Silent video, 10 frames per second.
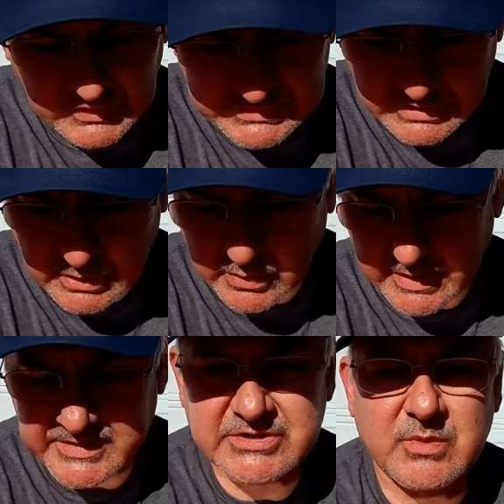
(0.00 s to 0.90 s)
So
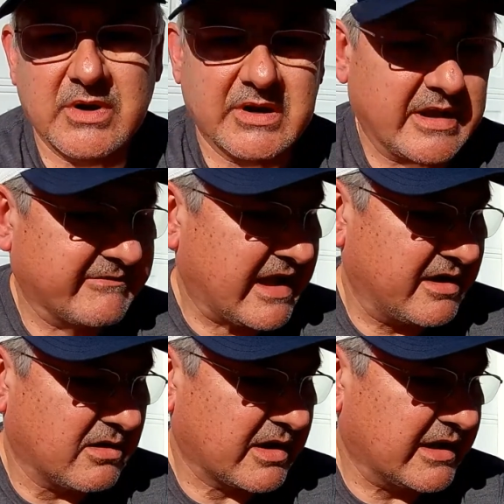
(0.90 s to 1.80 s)
I've got it
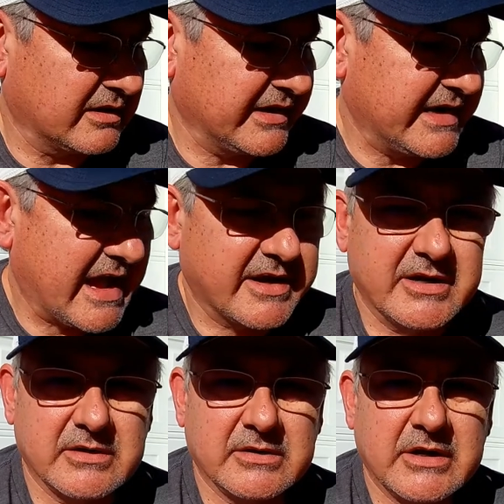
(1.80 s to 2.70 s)
all kind of laid out
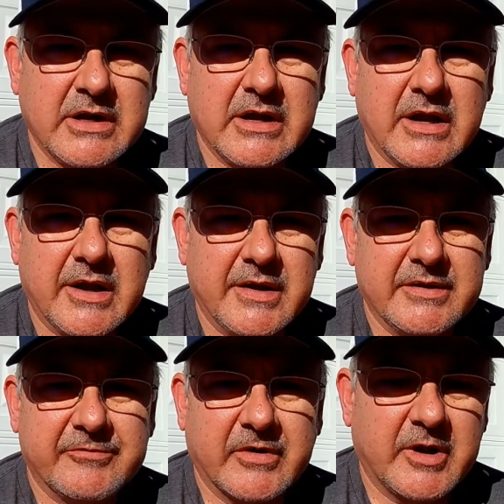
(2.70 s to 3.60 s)
here in
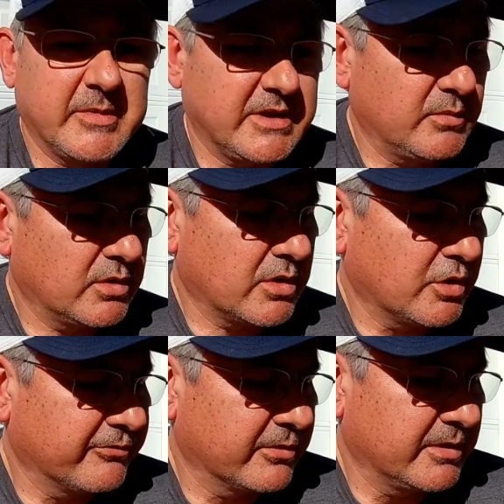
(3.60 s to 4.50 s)
front of me, and we'll go
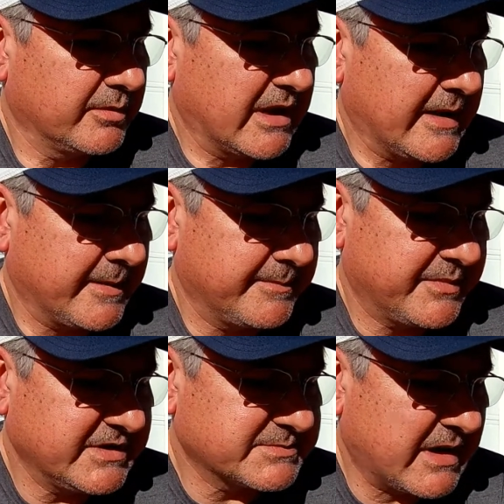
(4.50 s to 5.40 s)
over it
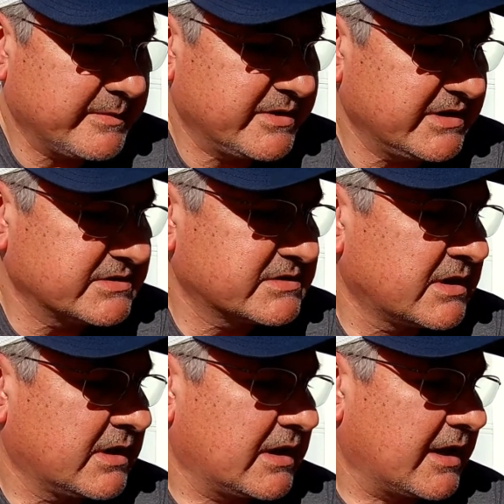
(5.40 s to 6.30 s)
piece by piece.
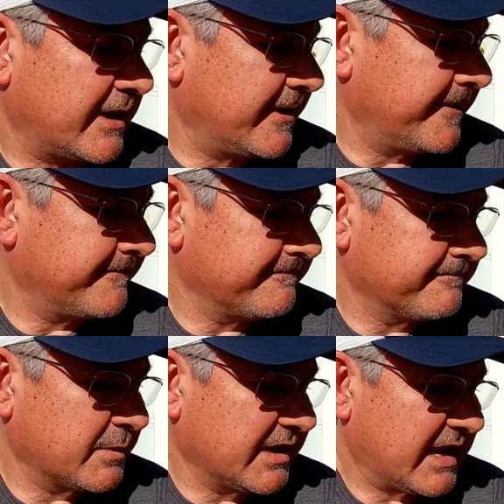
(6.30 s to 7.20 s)

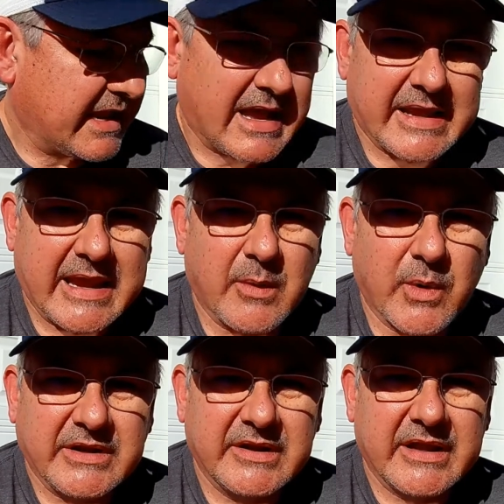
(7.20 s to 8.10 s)
But I can't
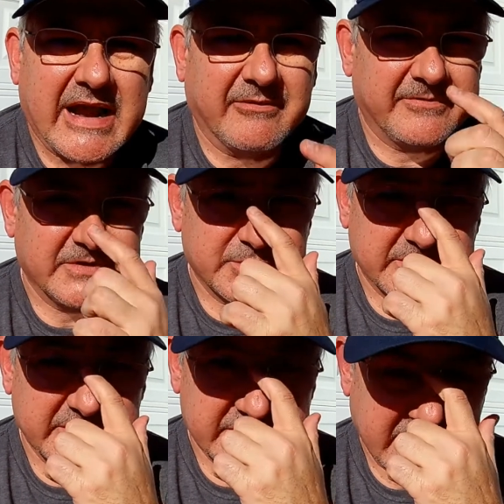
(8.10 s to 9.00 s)
wait to get out and fish with
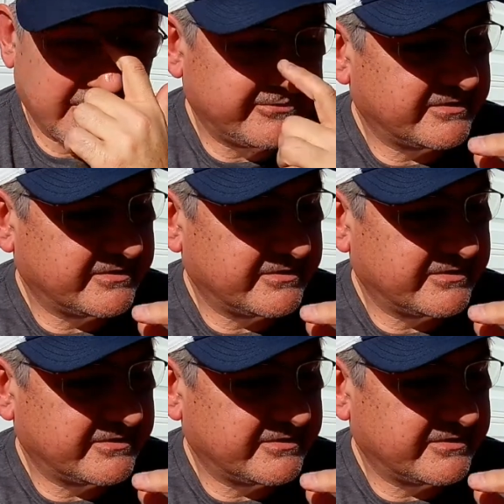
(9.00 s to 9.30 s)
this stuff.